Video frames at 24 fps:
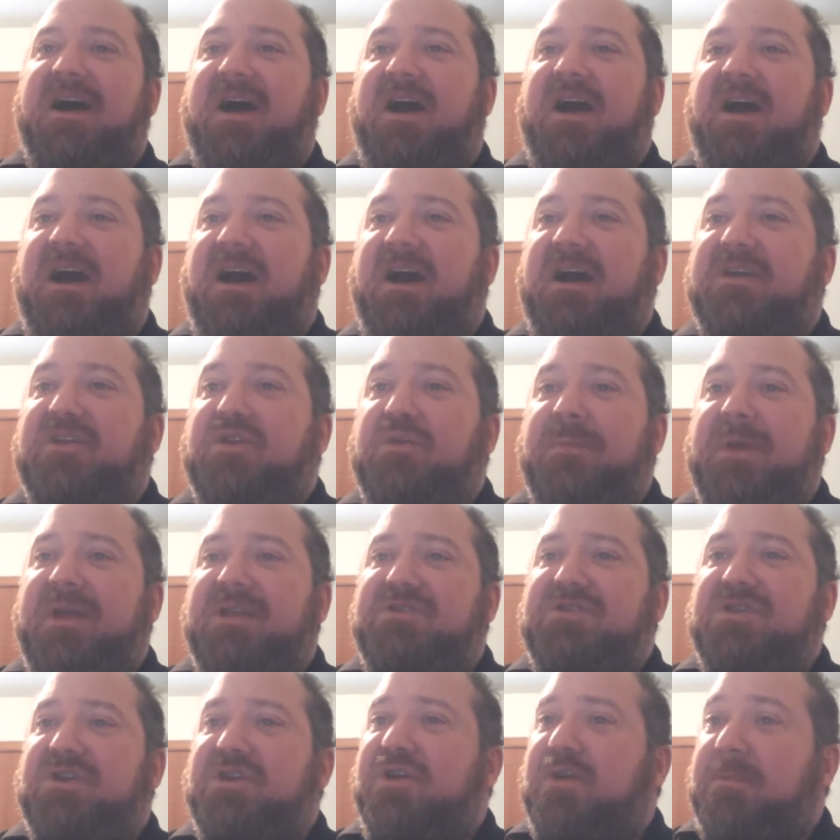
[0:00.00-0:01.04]
You
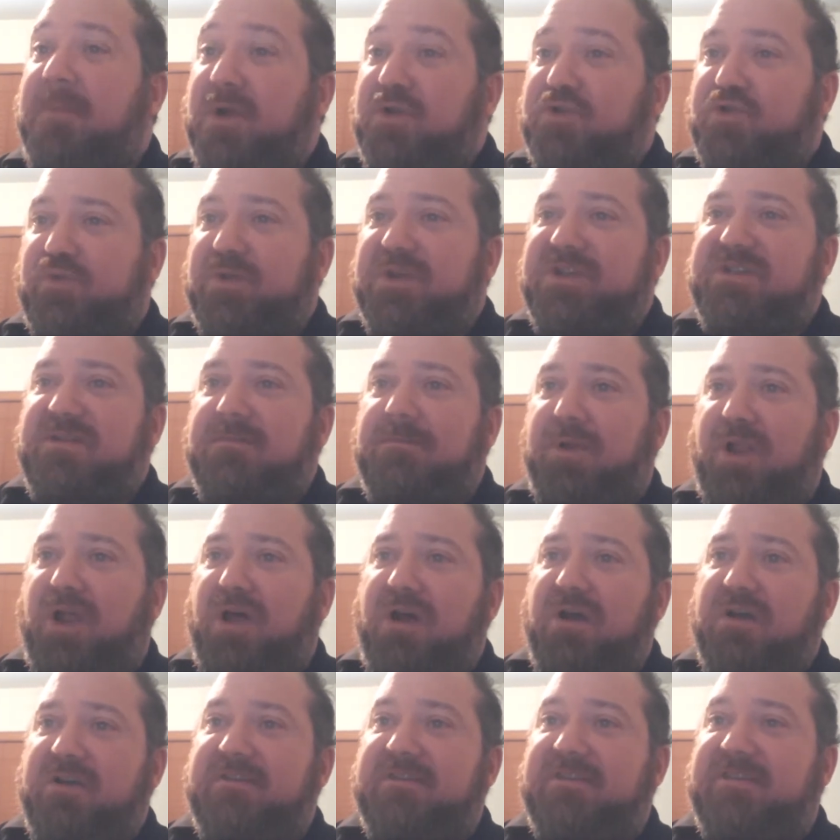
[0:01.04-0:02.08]
mentioned in your most recent
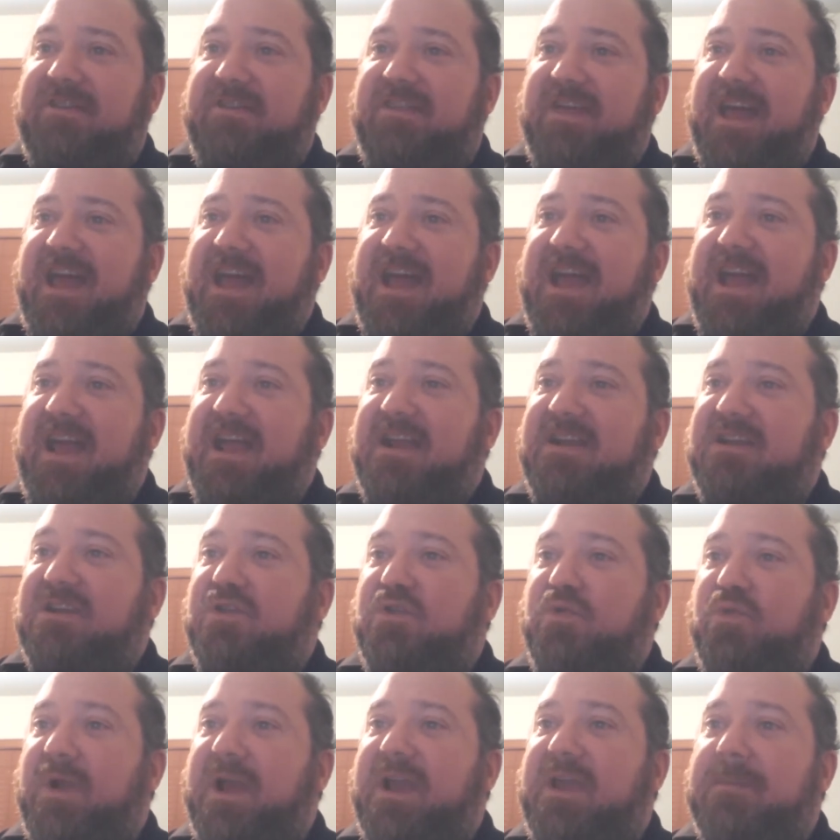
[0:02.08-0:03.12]
blog that
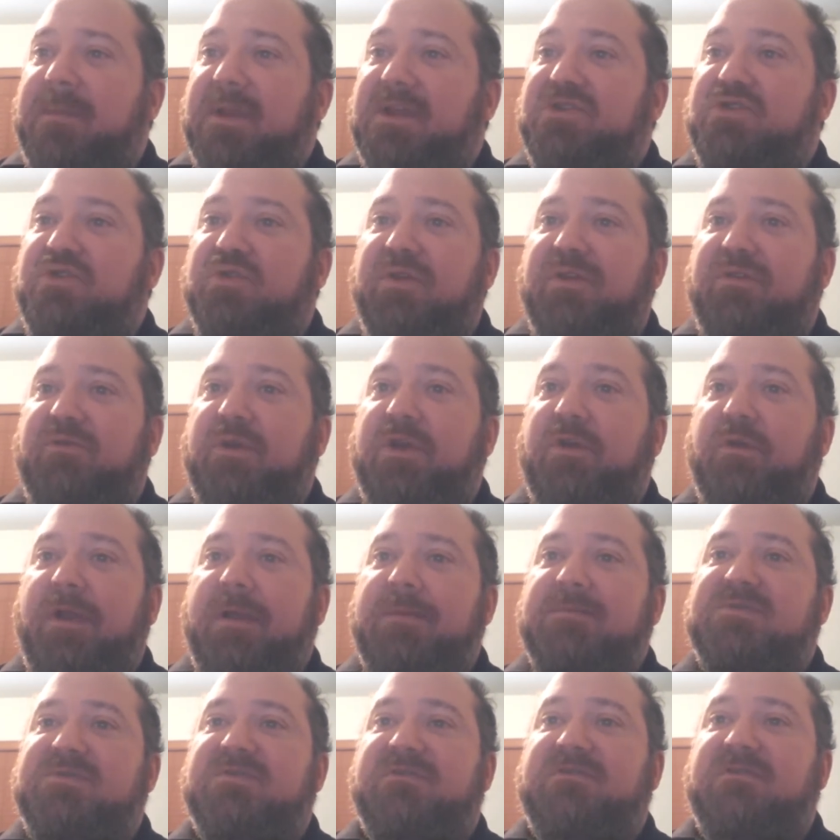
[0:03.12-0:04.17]
you recommend 2 to 3
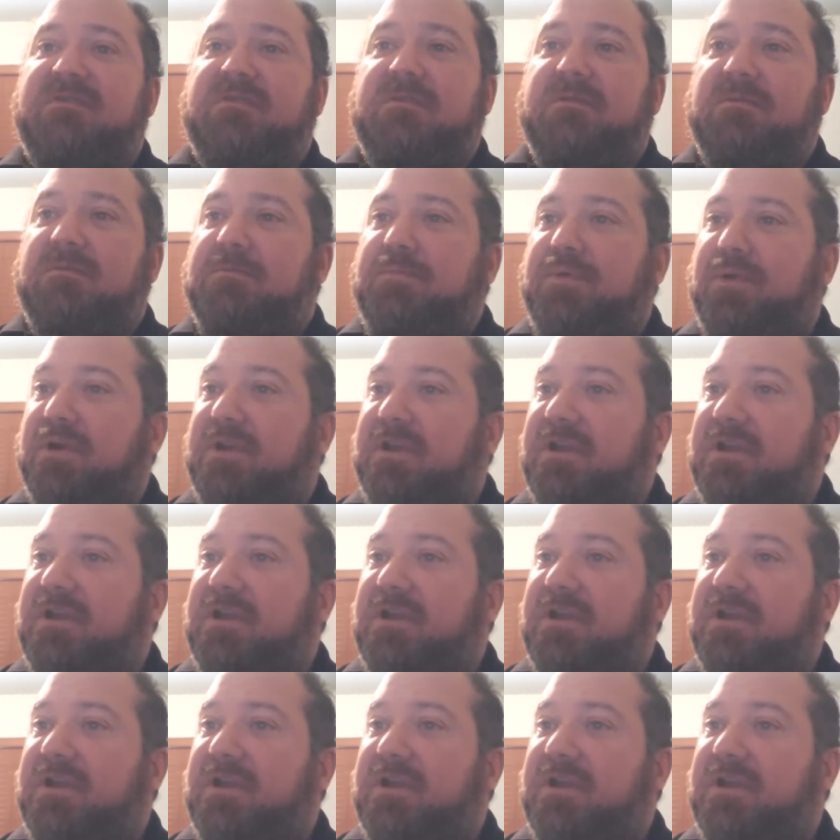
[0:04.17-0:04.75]
grams per